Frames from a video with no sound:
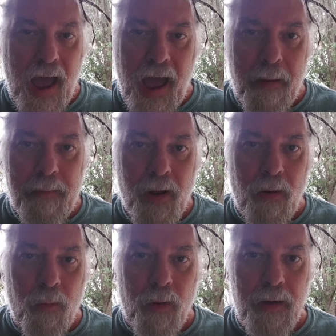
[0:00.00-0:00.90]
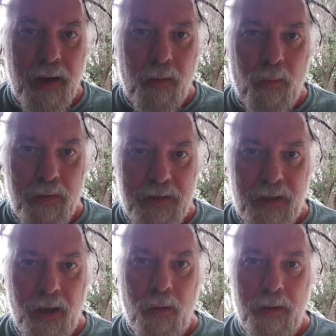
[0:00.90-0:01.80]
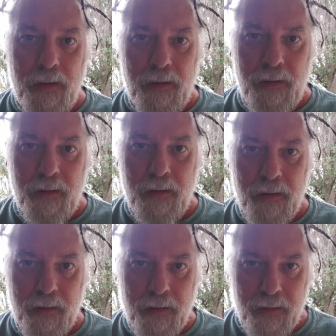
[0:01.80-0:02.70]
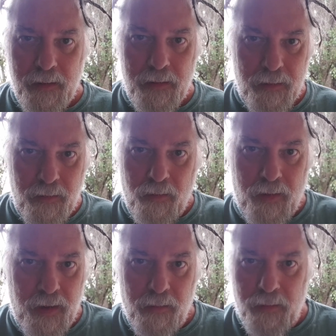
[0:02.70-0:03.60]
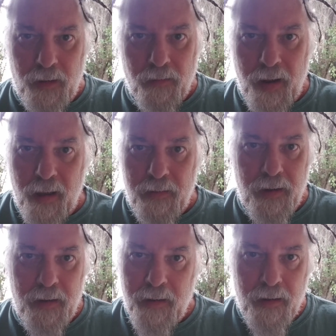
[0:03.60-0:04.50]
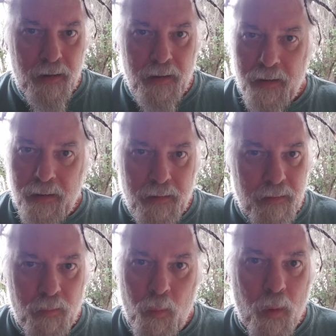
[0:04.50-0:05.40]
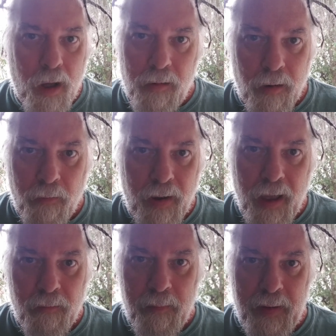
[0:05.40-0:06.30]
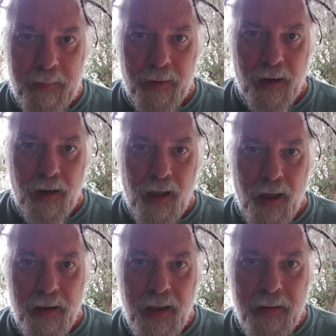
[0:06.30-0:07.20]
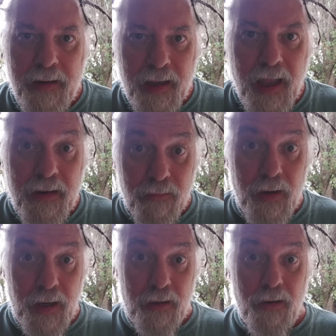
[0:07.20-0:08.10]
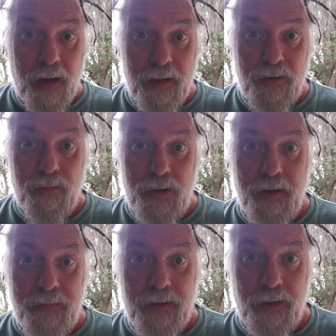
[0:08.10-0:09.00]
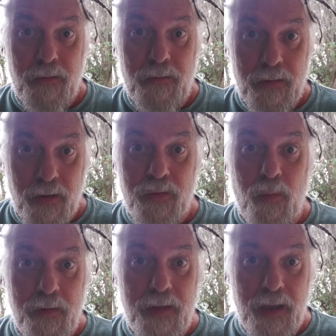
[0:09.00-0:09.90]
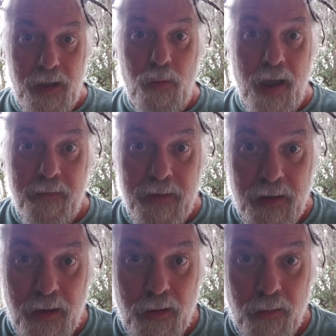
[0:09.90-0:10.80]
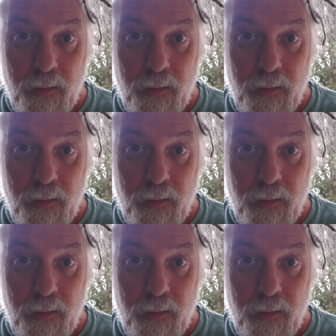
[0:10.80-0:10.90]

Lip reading: I'm not one that wants to go and get on the ground and waller around with people a lot. And to get really good at jiu-jitsu, there's one thing you have to do.